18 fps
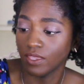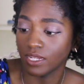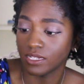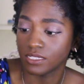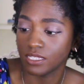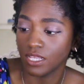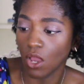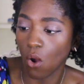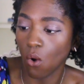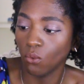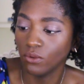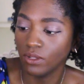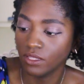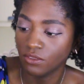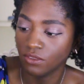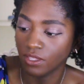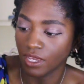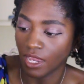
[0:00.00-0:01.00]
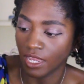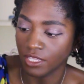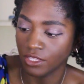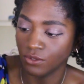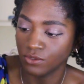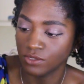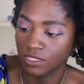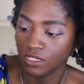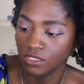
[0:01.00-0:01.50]
That is the only thing I
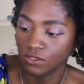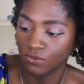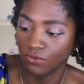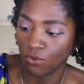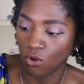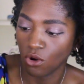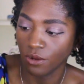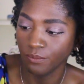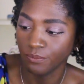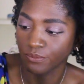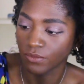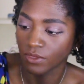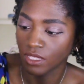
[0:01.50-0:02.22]
use this for.